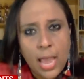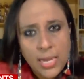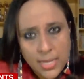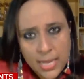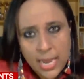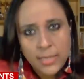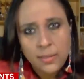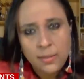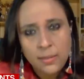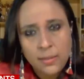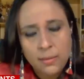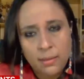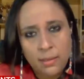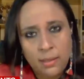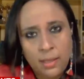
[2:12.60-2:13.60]
And yet,
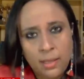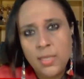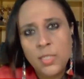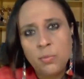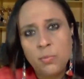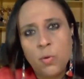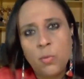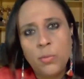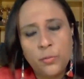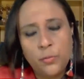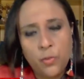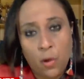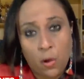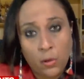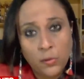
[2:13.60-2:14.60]
in this moment
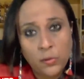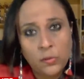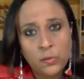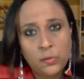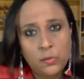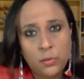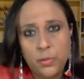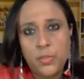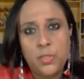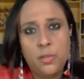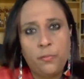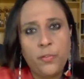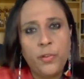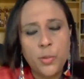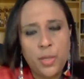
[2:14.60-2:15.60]
of loss, though it's
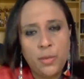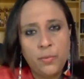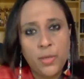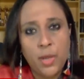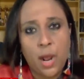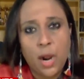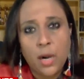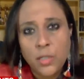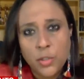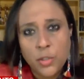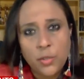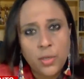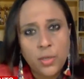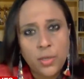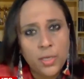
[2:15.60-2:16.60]
difficult to even
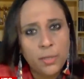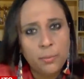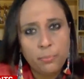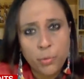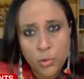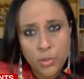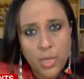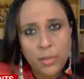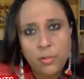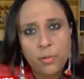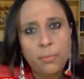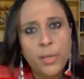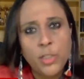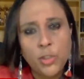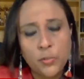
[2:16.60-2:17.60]
articulate and put together a
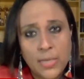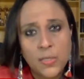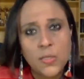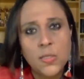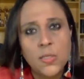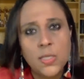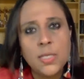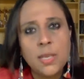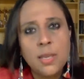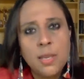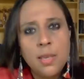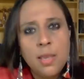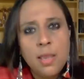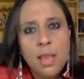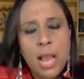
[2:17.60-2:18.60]
bunch of
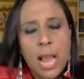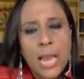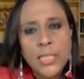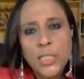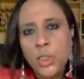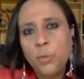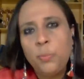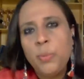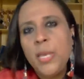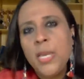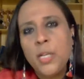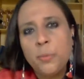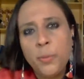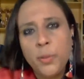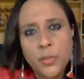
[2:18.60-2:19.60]
sentences, I
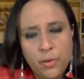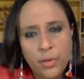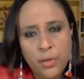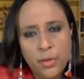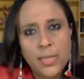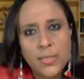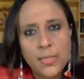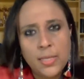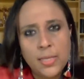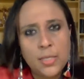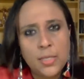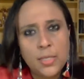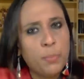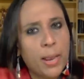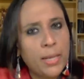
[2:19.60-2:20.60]
speak because I realize
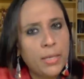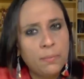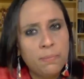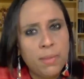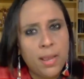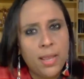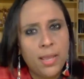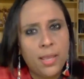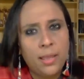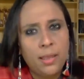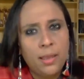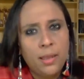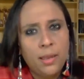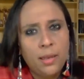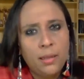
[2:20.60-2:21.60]
that despite my